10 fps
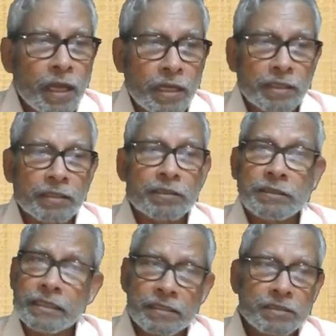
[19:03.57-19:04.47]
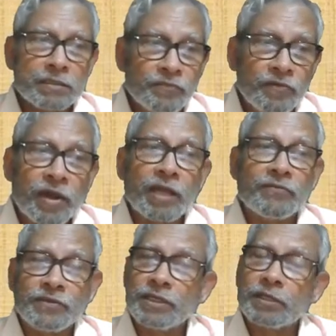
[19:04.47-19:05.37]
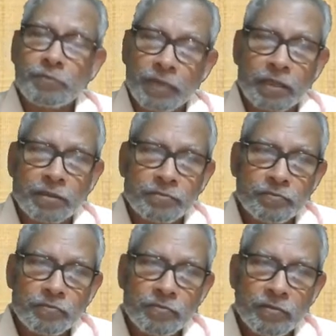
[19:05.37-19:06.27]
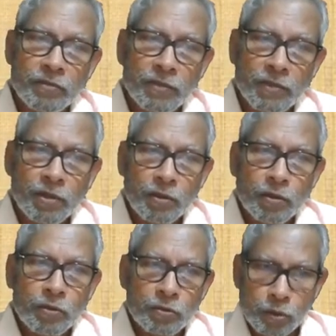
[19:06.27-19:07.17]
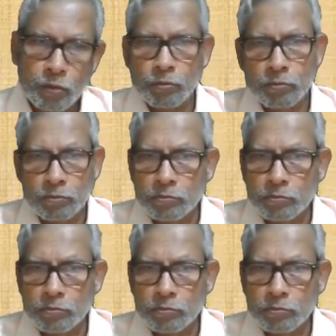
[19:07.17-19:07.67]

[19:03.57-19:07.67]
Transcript: under the sixth five-year plan. So